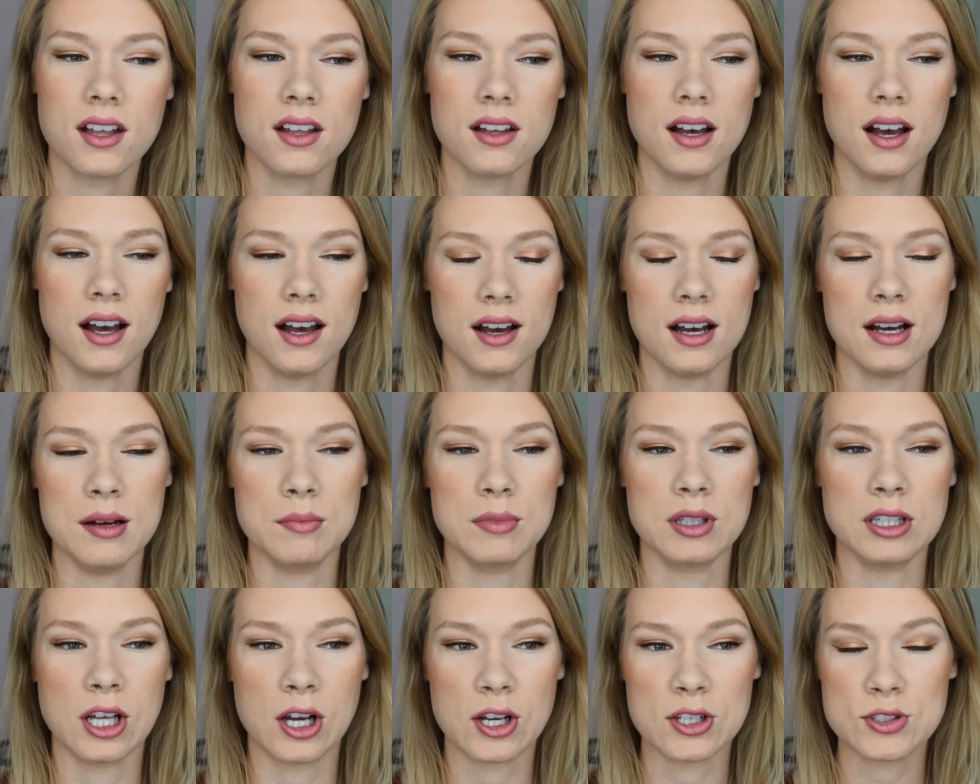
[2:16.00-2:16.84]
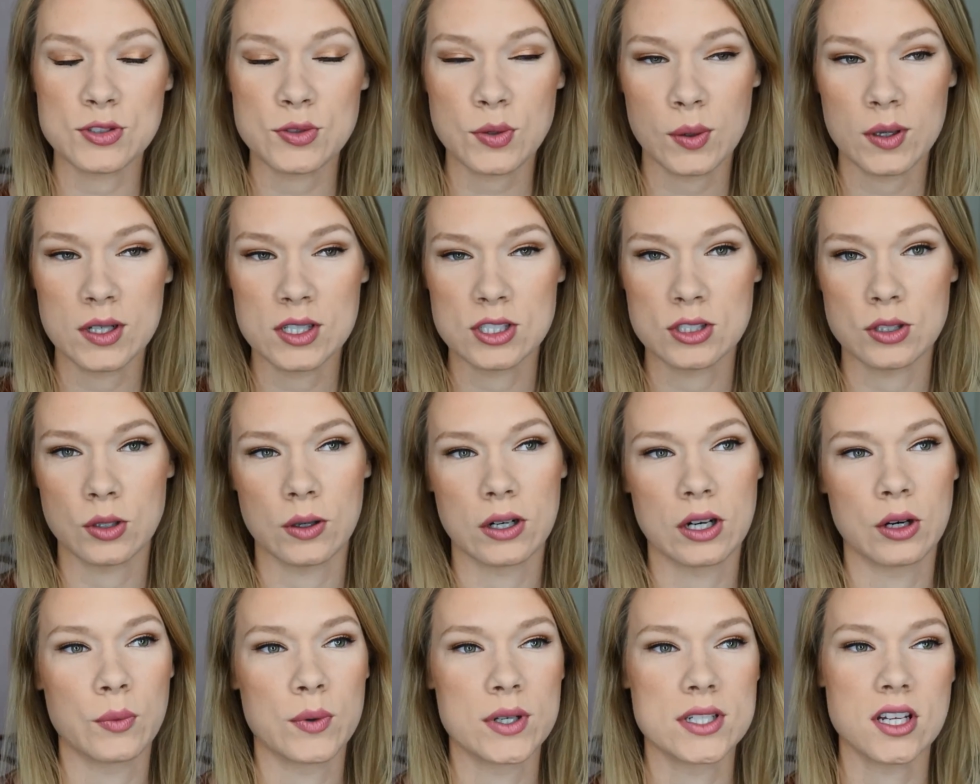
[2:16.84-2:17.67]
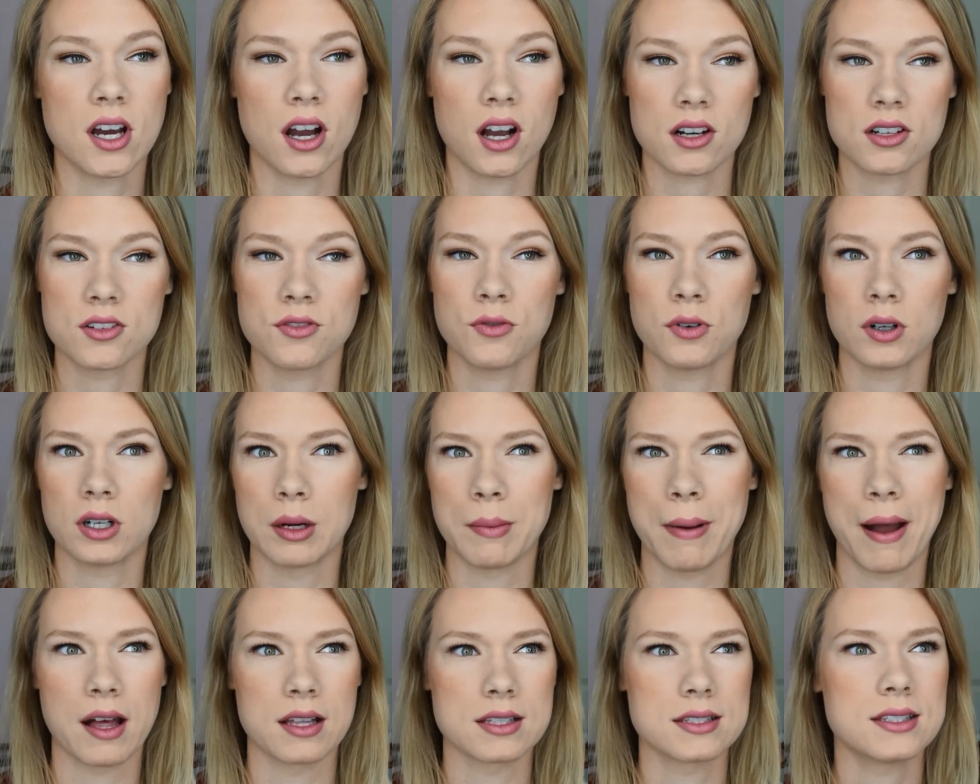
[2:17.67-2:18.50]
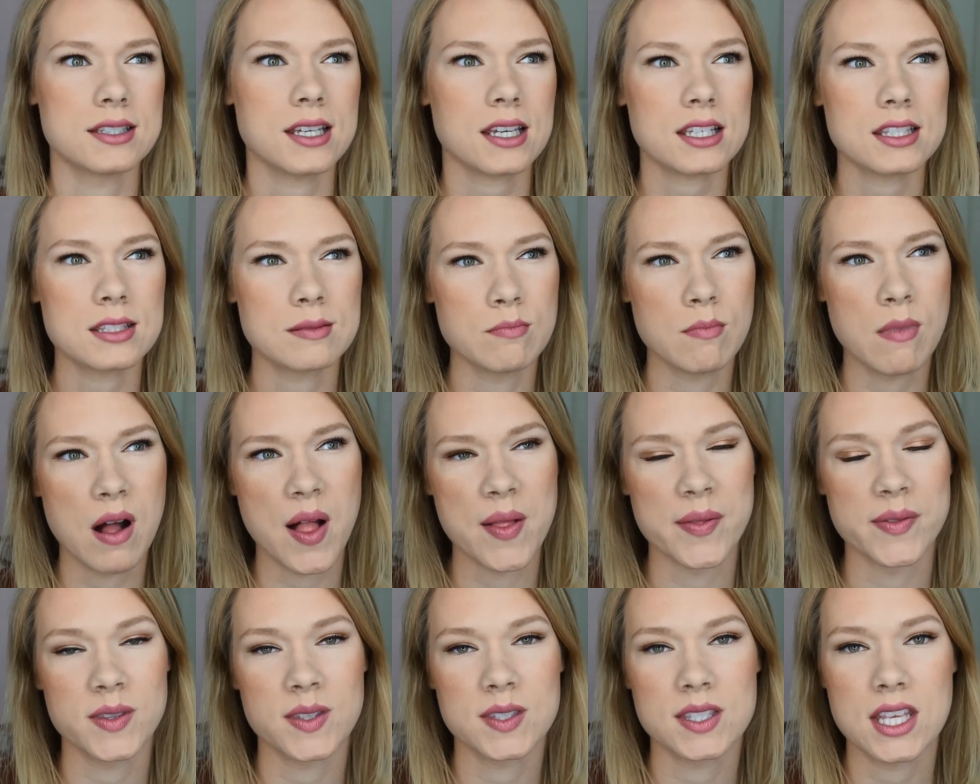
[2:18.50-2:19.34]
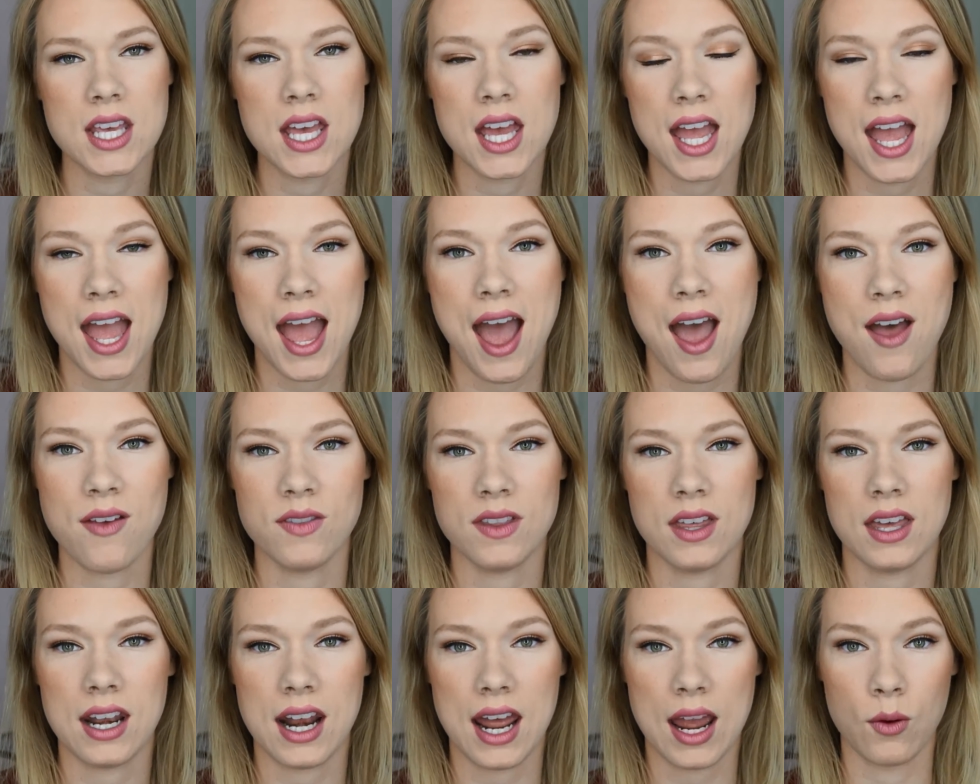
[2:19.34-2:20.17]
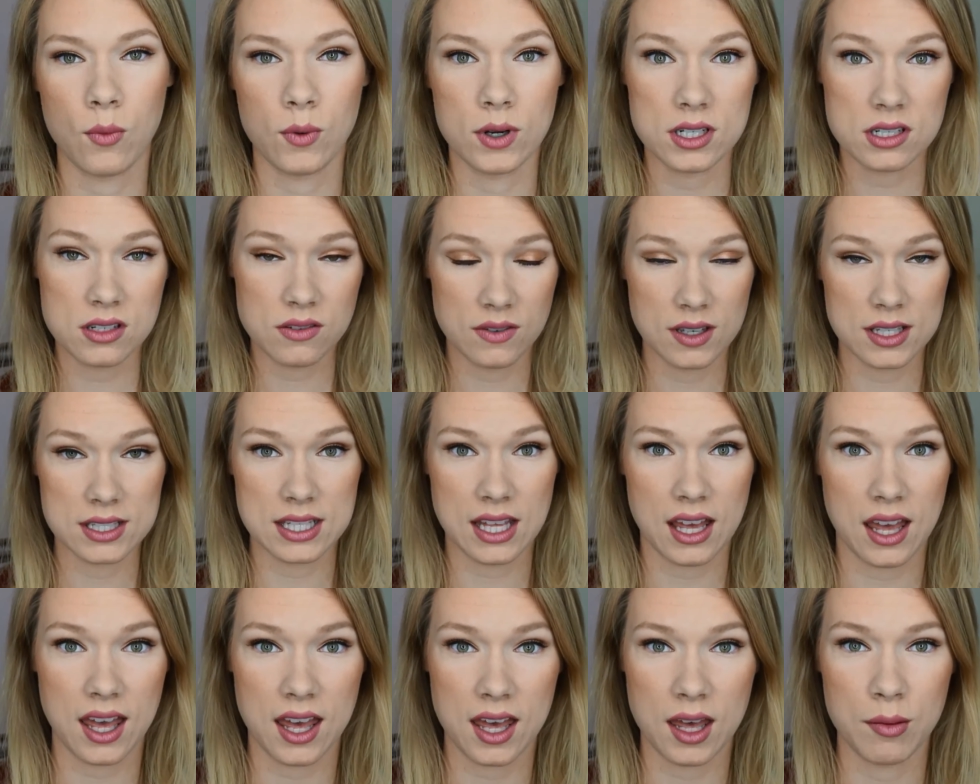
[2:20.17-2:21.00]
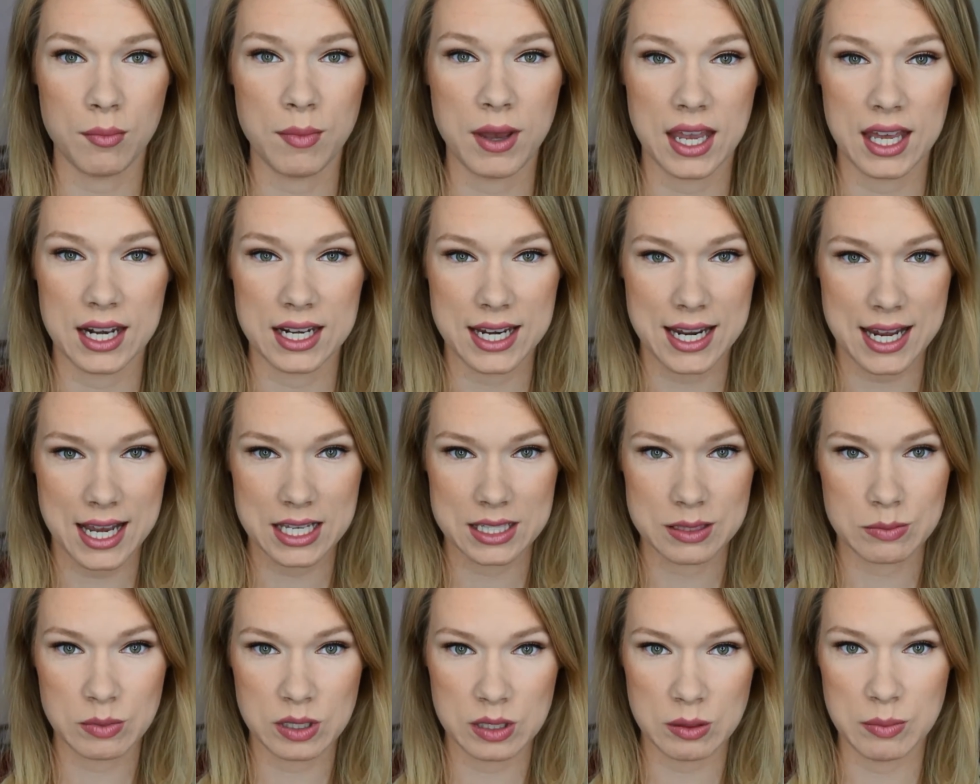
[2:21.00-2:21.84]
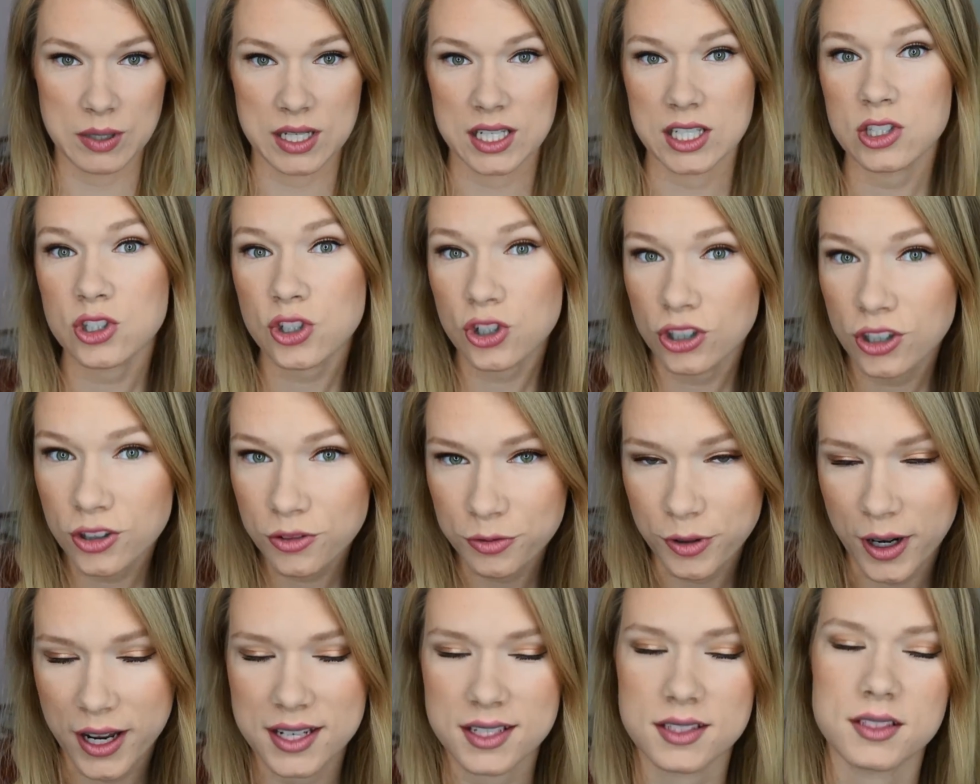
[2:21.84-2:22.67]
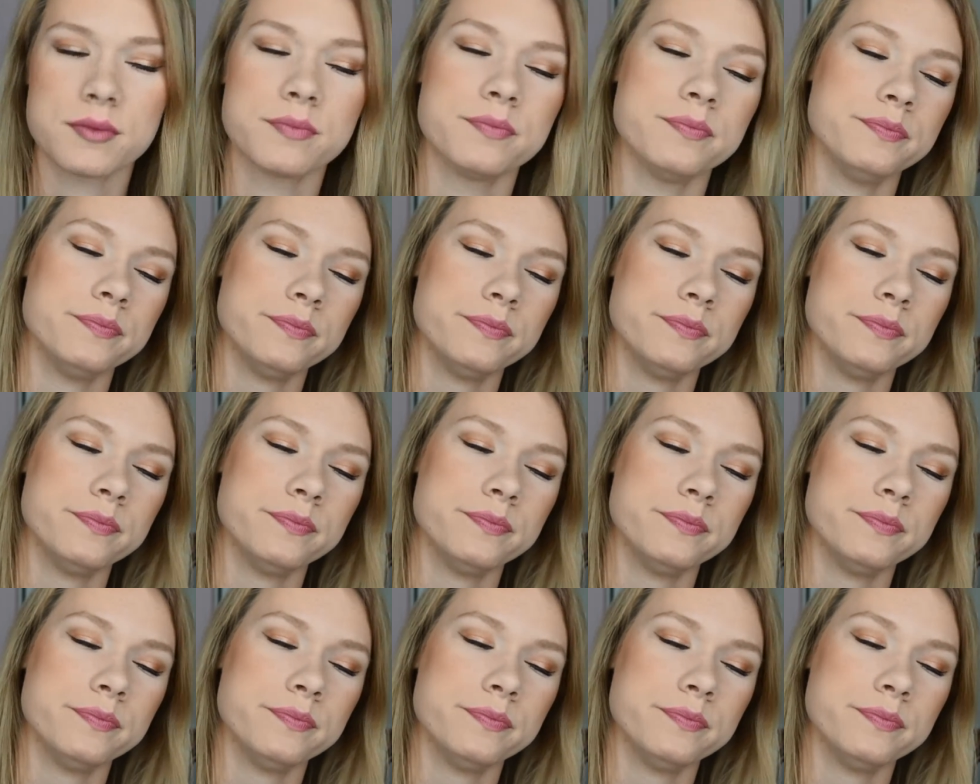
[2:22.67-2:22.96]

Long story short, we talked for about 6 months, and then I went to visit him and he asked me to be his girlfriend.